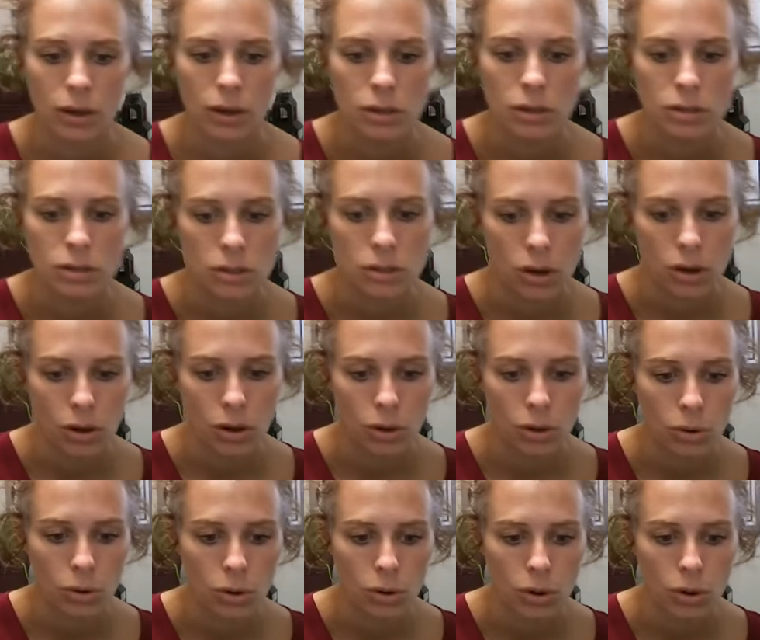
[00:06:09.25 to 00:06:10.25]

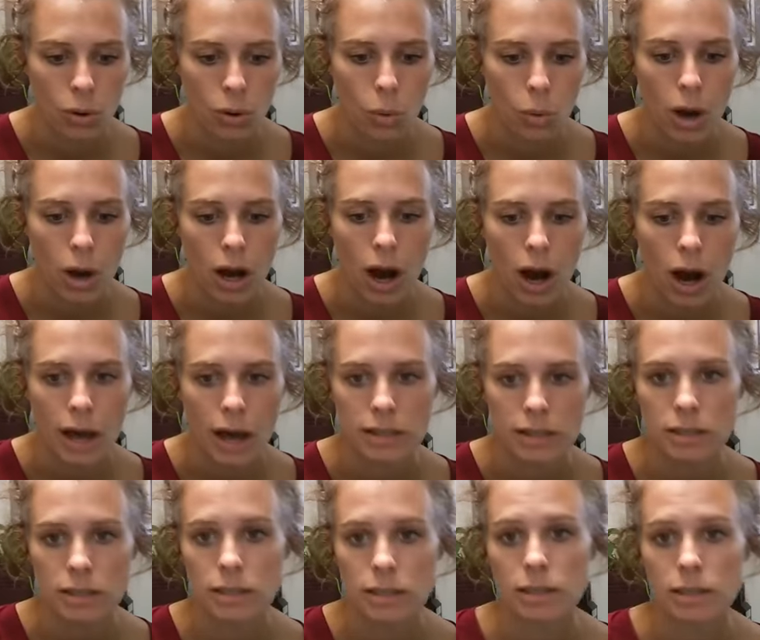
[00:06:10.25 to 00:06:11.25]
So what
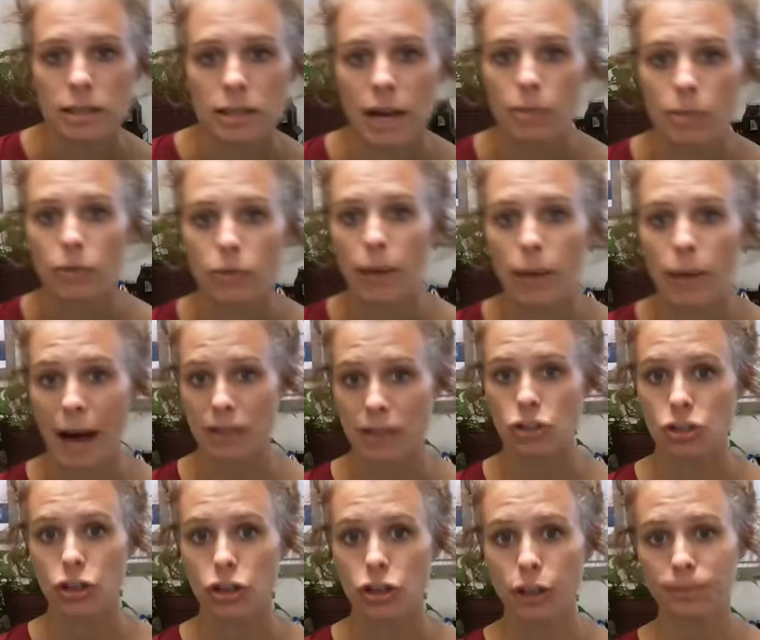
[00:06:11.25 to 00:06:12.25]
causes this type of
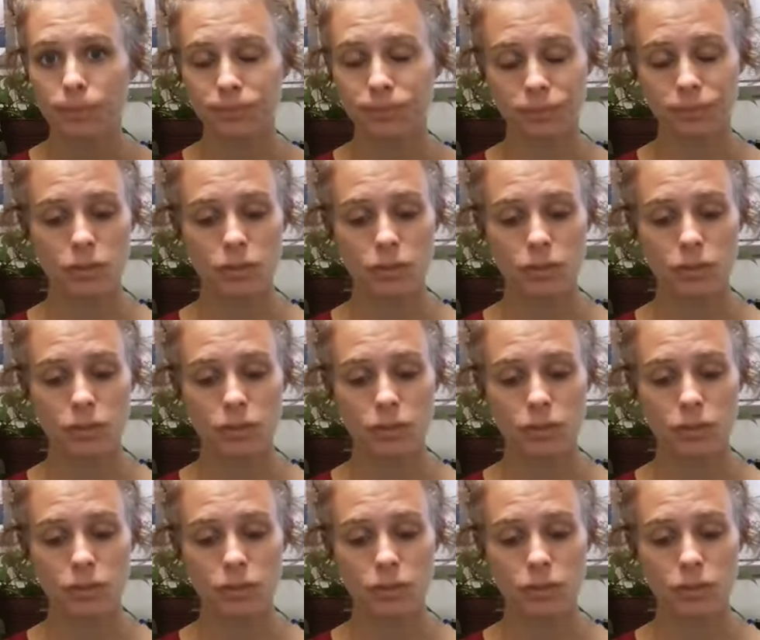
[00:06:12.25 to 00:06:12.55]
posture?